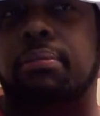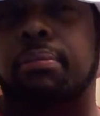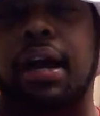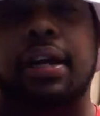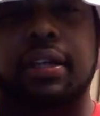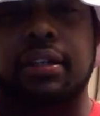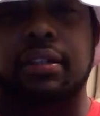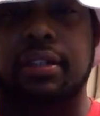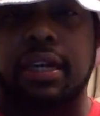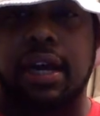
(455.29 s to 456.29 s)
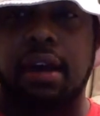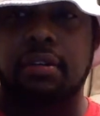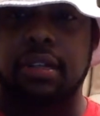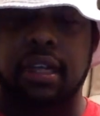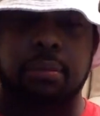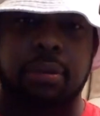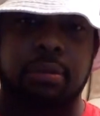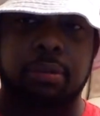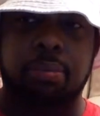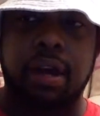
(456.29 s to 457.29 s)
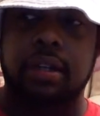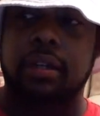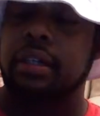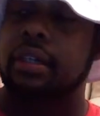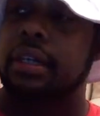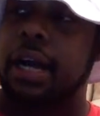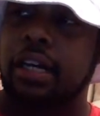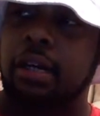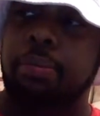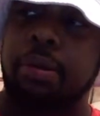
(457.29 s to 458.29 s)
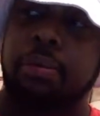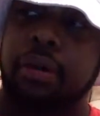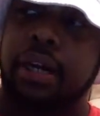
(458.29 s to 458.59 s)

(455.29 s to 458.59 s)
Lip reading: but I didn't understand how to sell it. But it was a product, and the people